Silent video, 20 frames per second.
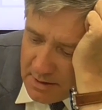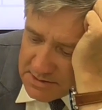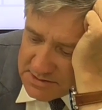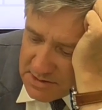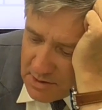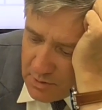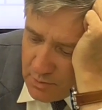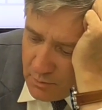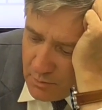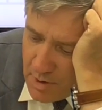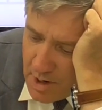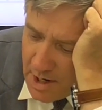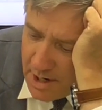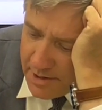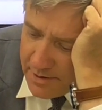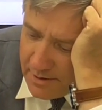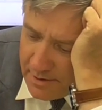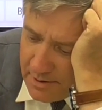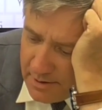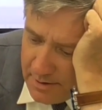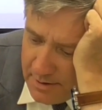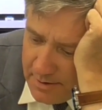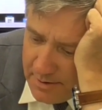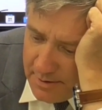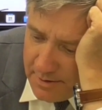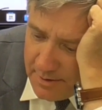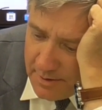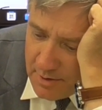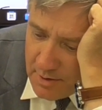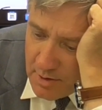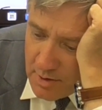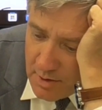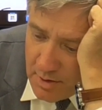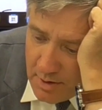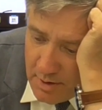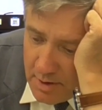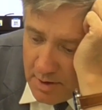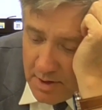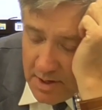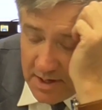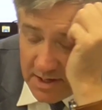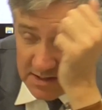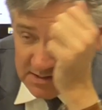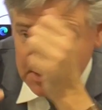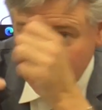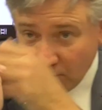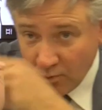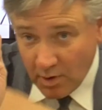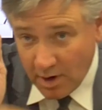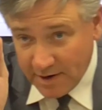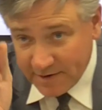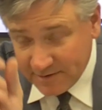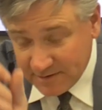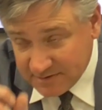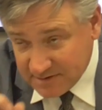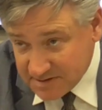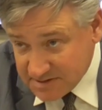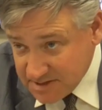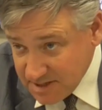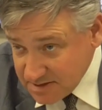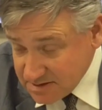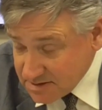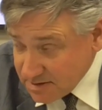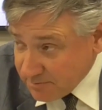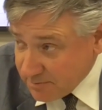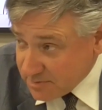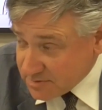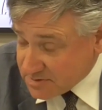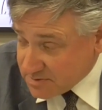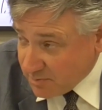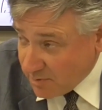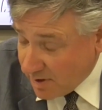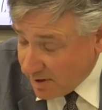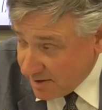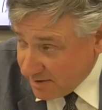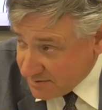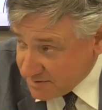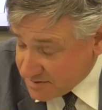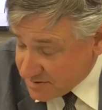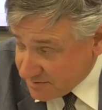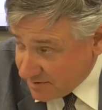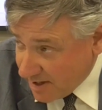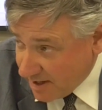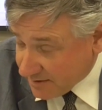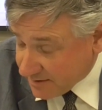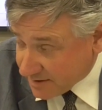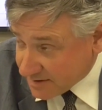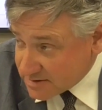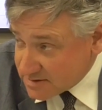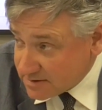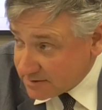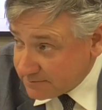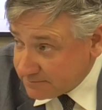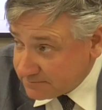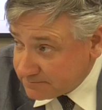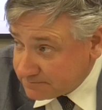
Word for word: So the water is the water of the system or is the water of the surroundings?